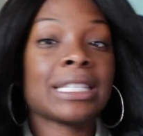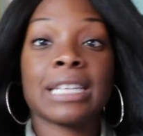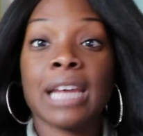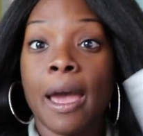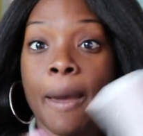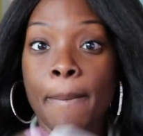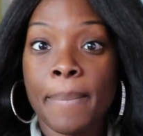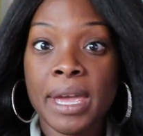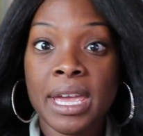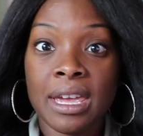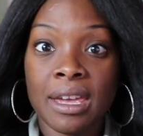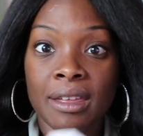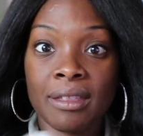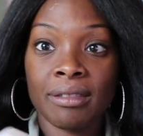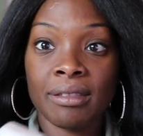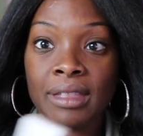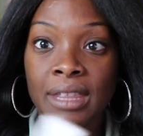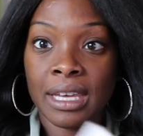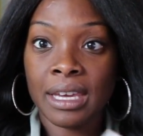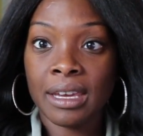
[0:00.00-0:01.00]
step in
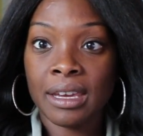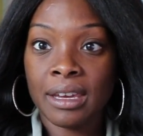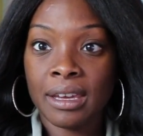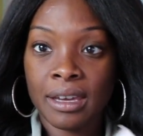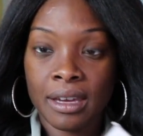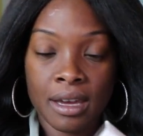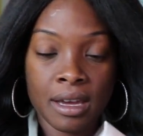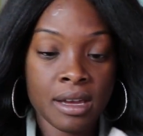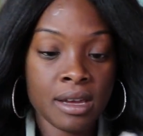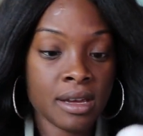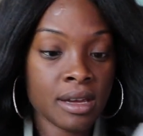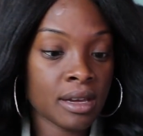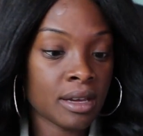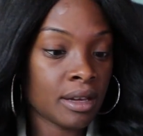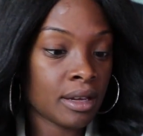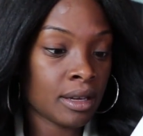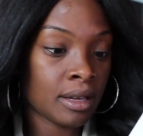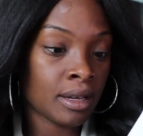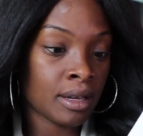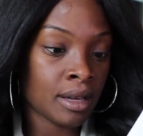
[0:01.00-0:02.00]
the
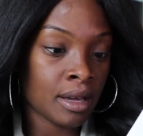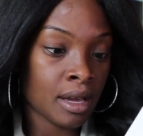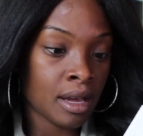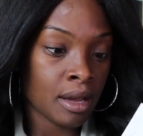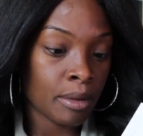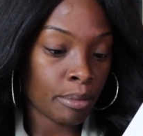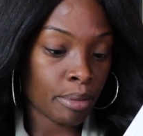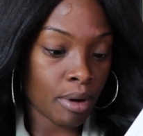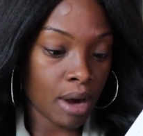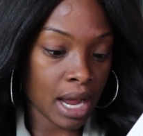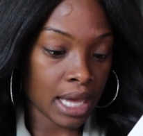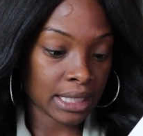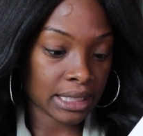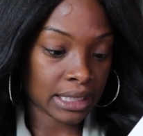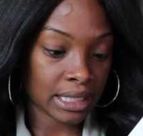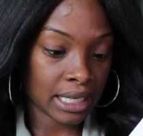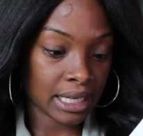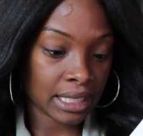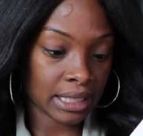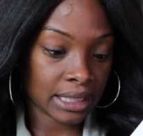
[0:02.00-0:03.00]

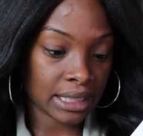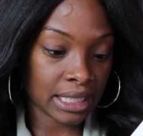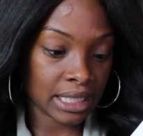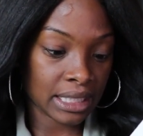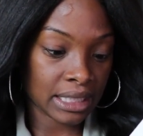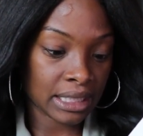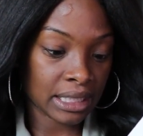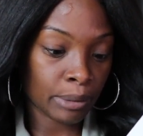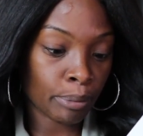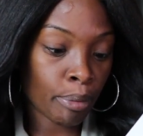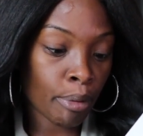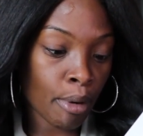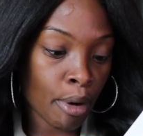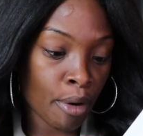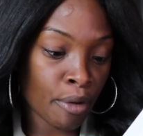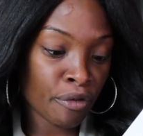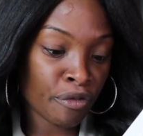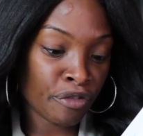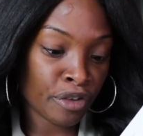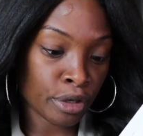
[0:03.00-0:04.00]
process is the
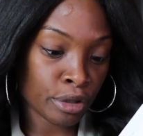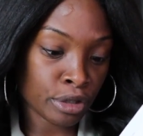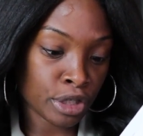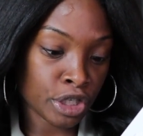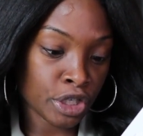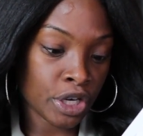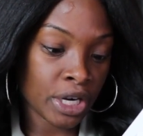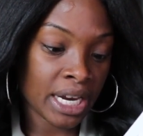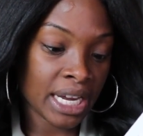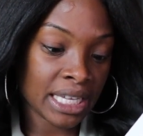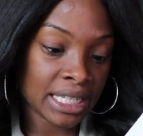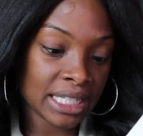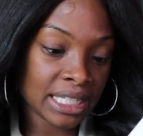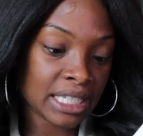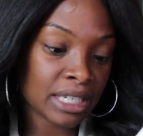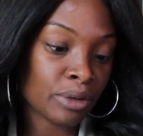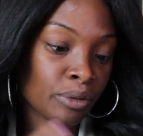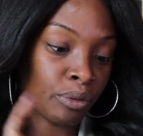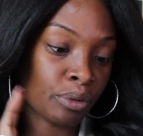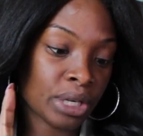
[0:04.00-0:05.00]
Pro Filt'r
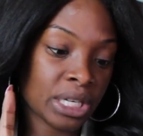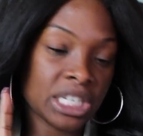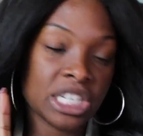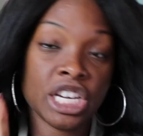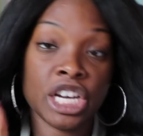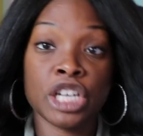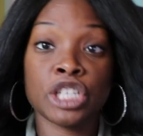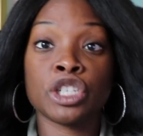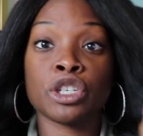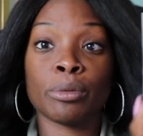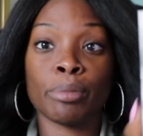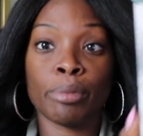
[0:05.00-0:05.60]
Instant Retouch